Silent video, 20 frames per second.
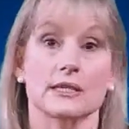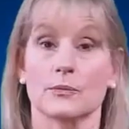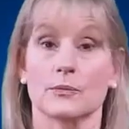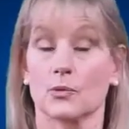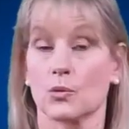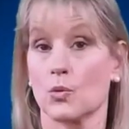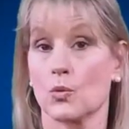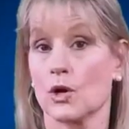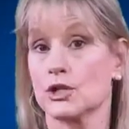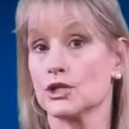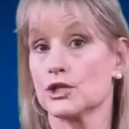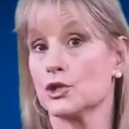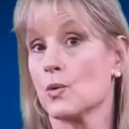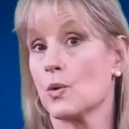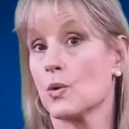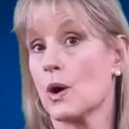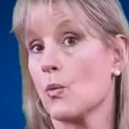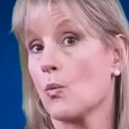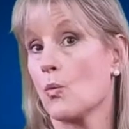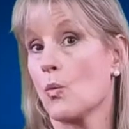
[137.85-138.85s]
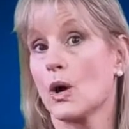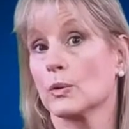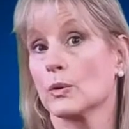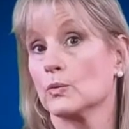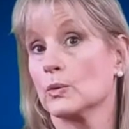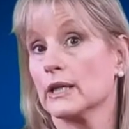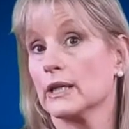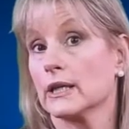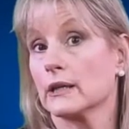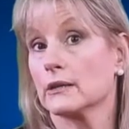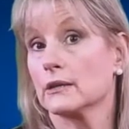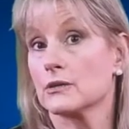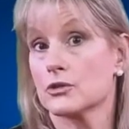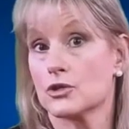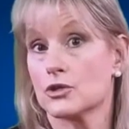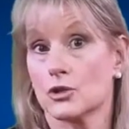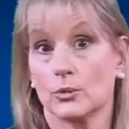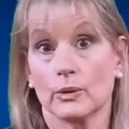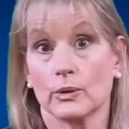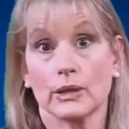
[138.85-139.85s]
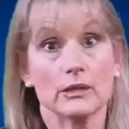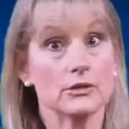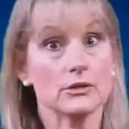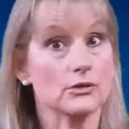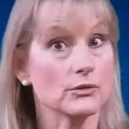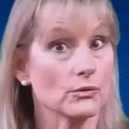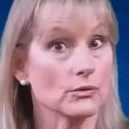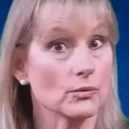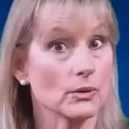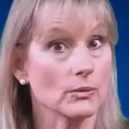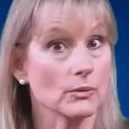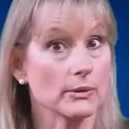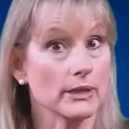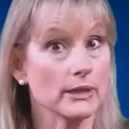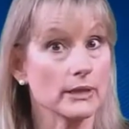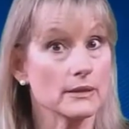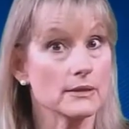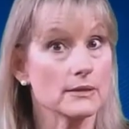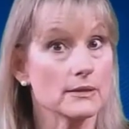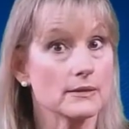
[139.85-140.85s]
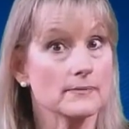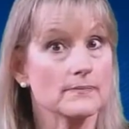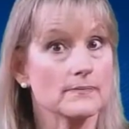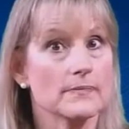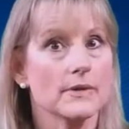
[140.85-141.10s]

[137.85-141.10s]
Number one, do you want 1 week, 2 weeks, or 3 weeks?